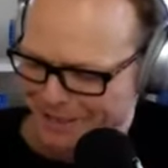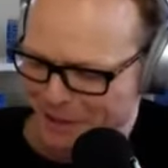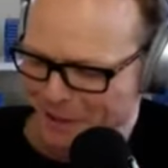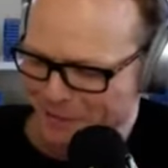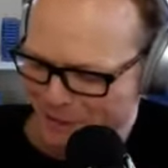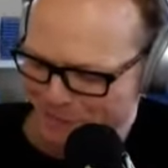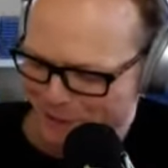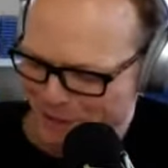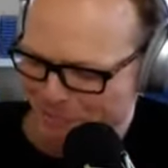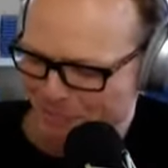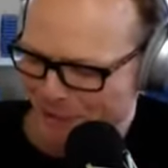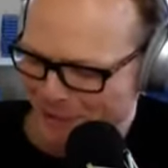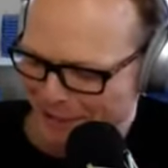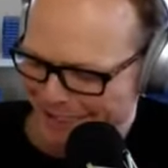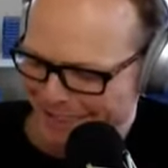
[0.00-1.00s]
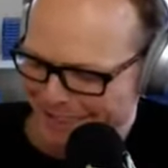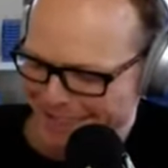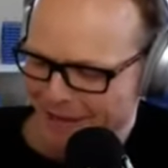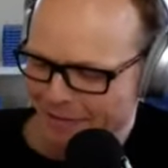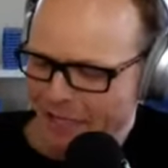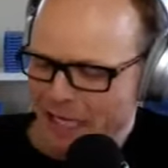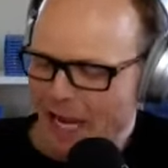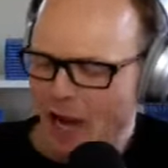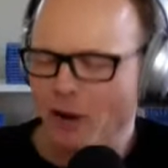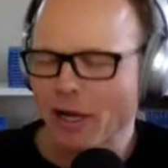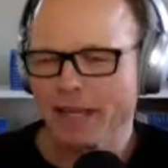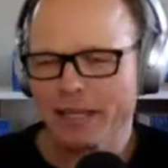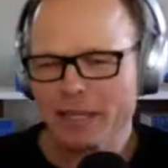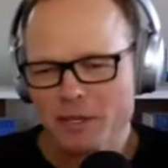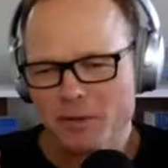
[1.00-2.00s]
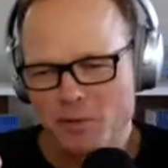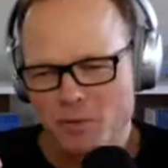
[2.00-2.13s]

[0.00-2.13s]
terms of explaining stuff. Uh, okay, believe